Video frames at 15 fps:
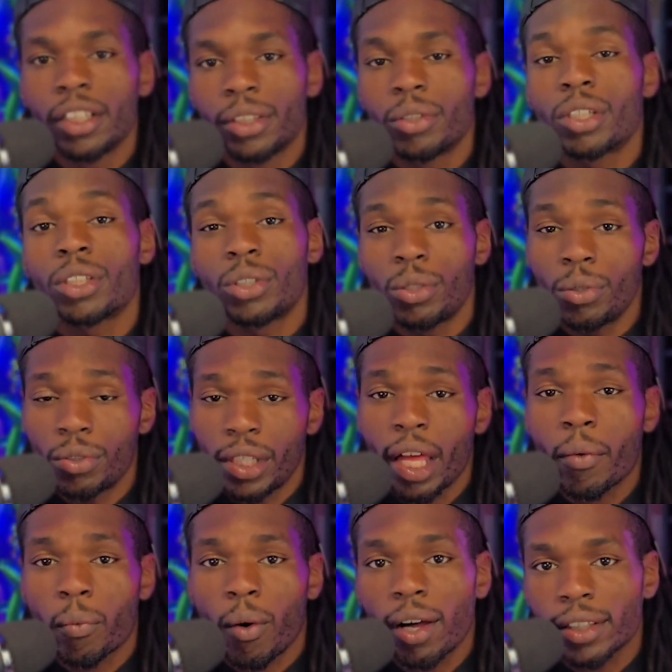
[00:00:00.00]
you can use
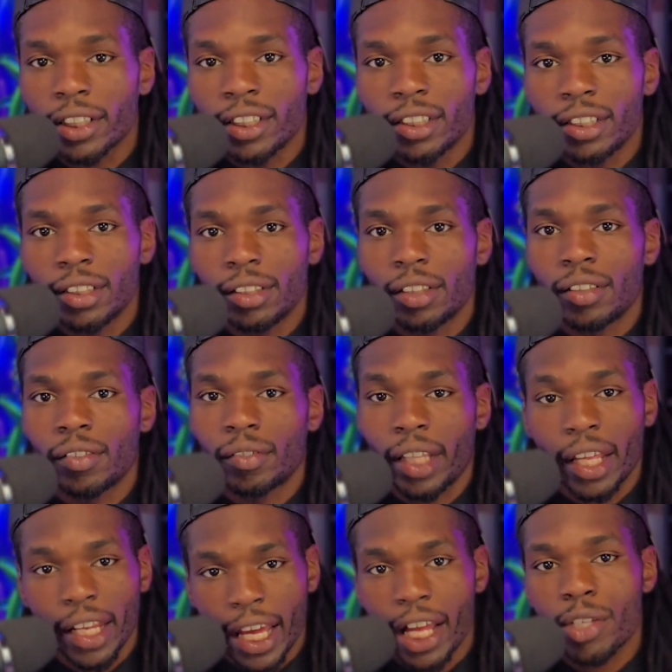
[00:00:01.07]
that wallet
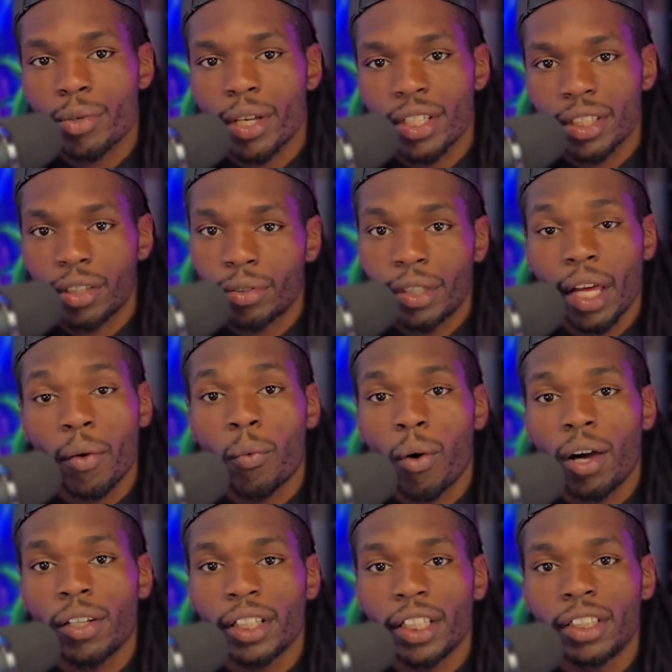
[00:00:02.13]
that address to that
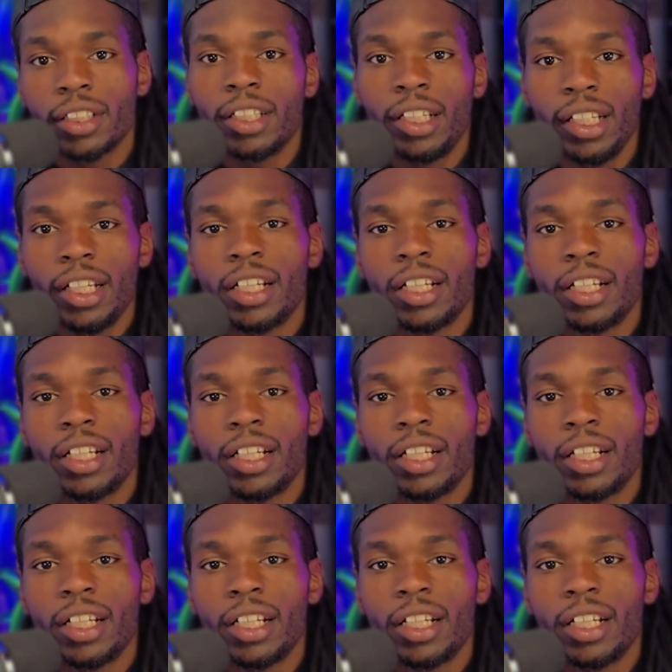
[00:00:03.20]
wallet